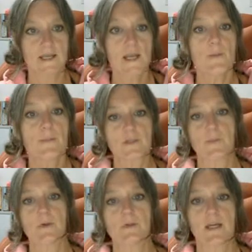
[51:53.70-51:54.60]
But to
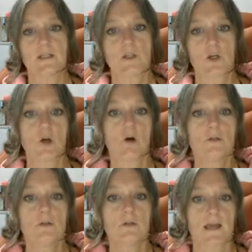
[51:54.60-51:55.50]
put that into
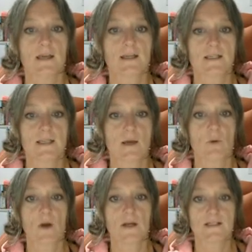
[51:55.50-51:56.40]
context, that
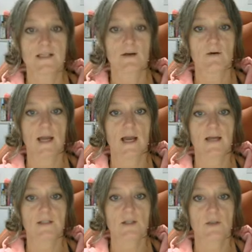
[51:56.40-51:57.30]
works out at